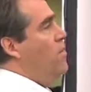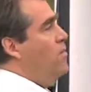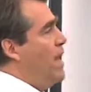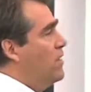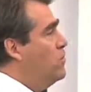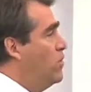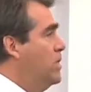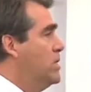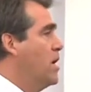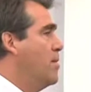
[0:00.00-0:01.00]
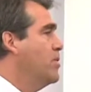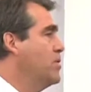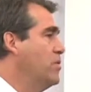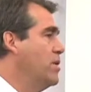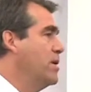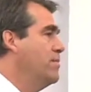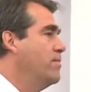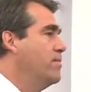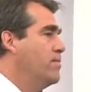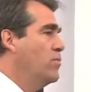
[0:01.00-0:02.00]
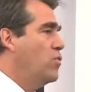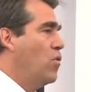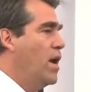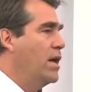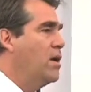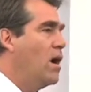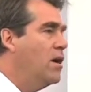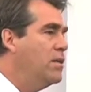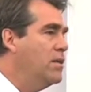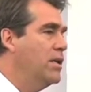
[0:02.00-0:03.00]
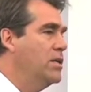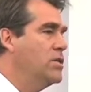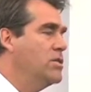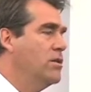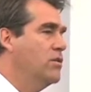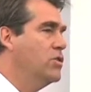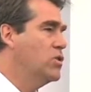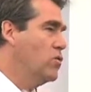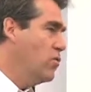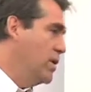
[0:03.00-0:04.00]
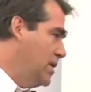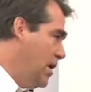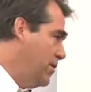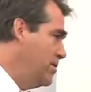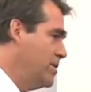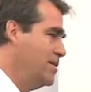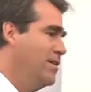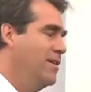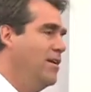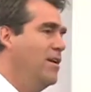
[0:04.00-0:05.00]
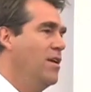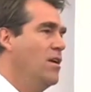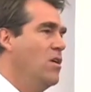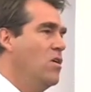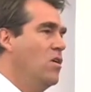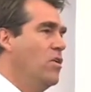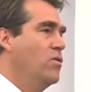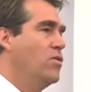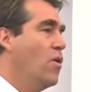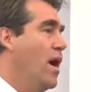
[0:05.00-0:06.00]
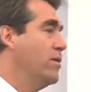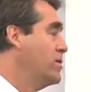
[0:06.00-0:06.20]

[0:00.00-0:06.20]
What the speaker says: That's where we see opportunity. Trying to unleash storytellers to go out